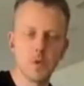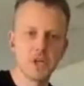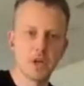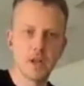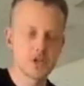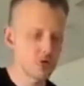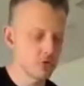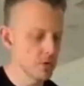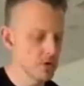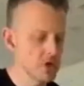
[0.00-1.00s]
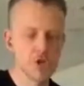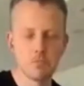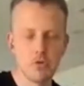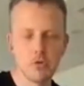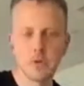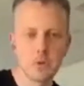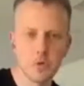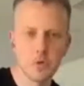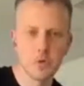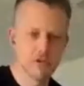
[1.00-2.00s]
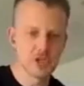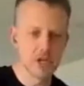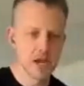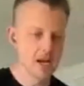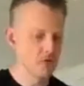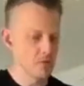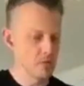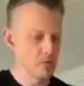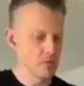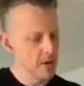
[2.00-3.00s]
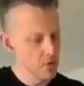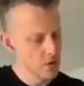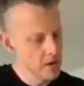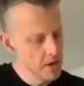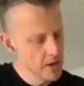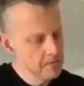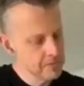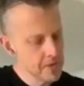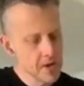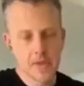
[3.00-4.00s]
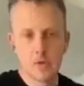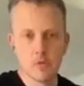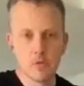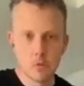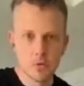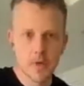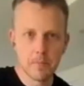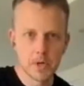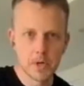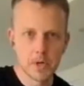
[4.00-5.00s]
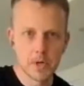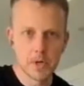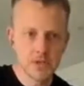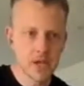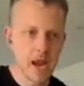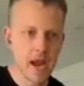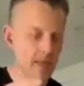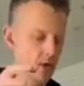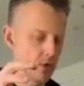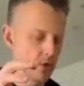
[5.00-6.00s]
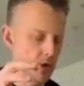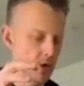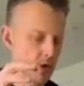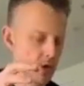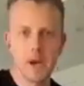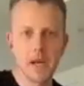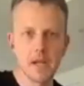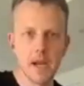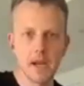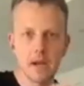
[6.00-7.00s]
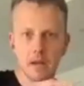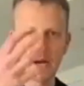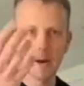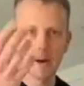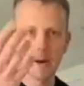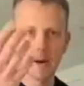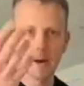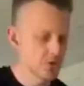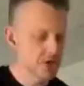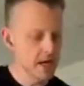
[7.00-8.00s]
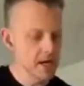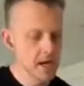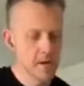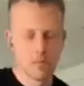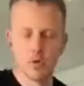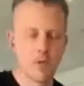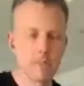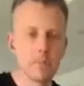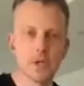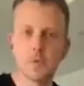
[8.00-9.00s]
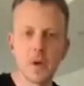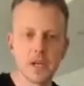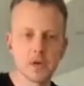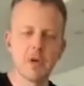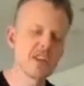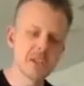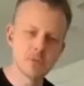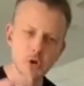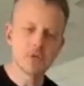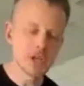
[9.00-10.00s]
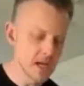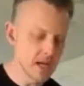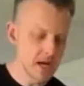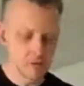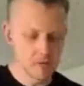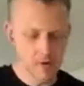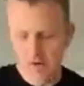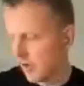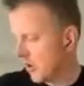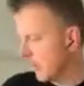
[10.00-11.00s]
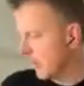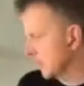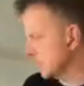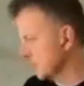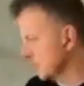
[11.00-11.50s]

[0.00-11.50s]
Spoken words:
winter clustering, which you probably wouldn't be harvesting honey from them if they were. They'll remove that beeswax and they'll get straight back in there, clean up any loose honey, move that beeswax around. Sometimes they kick it out the front of the hive. That's